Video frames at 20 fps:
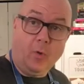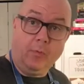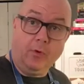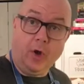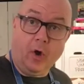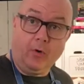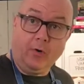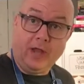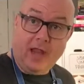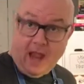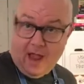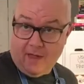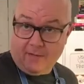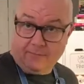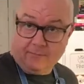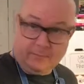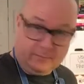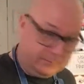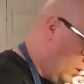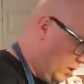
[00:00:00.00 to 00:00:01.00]
we already have.
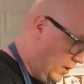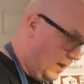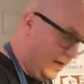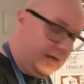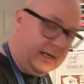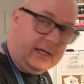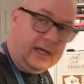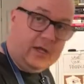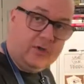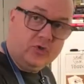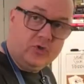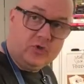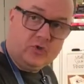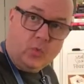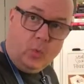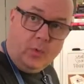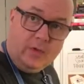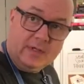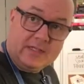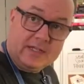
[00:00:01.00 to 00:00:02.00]
Again, just
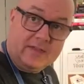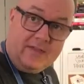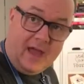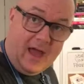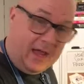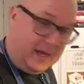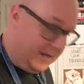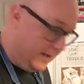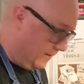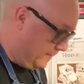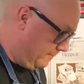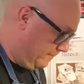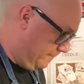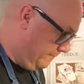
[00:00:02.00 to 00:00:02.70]
whisk that in.